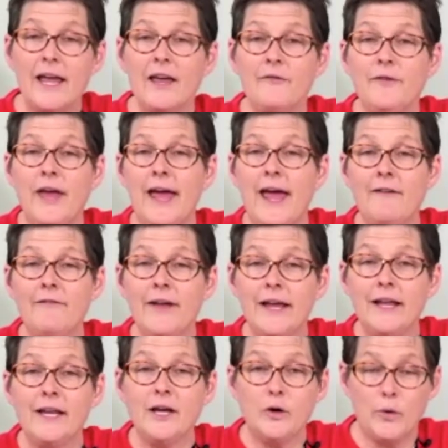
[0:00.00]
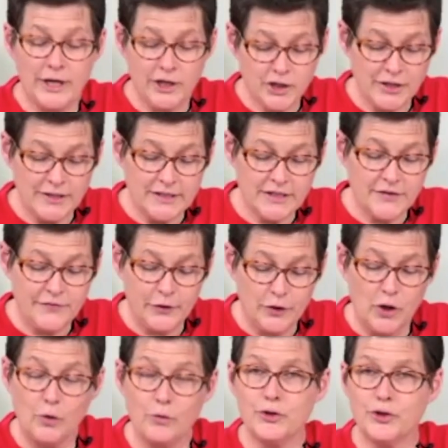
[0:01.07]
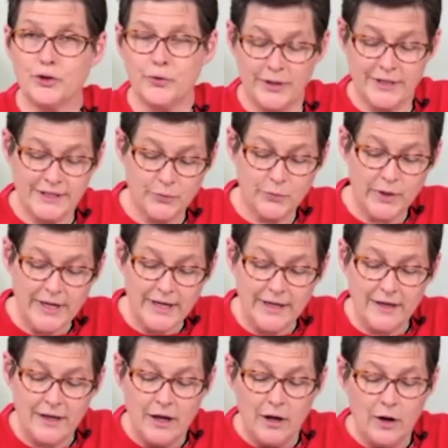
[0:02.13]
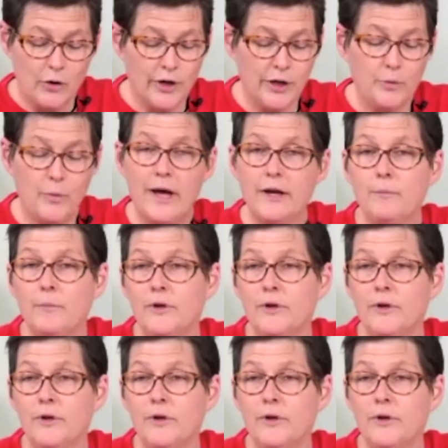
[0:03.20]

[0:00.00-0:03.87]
If you have any questions for Coach Chris Reed or you want to